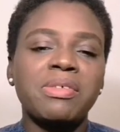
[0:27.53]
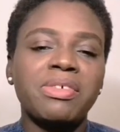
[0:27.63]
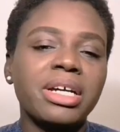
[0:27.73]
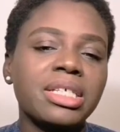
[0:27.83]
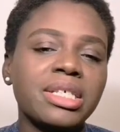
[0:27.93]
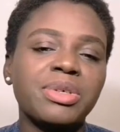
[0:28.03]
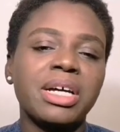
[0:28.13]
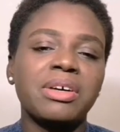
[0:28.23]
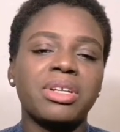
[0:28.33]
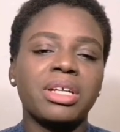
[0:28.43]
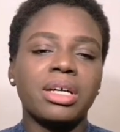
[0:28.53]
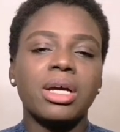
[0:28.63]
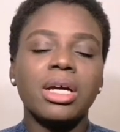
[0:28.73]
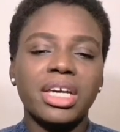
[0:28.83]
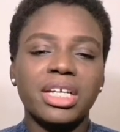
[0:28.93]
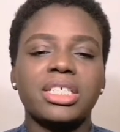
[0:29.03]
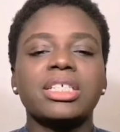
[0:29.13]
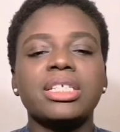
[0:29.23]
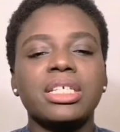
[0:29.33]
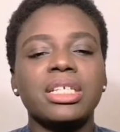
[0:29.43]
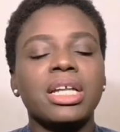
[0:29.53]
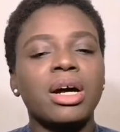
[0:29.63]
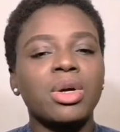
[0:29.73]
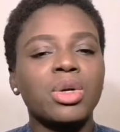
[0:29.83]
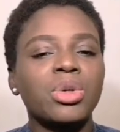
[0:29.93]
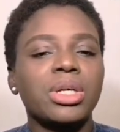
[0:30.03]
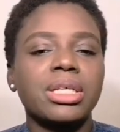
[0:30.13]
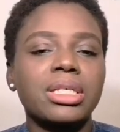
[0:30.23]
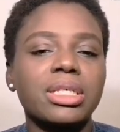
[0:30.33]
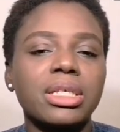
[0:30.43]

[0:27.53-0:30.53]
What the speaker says: varieties we have in our kitchens and in our cooking.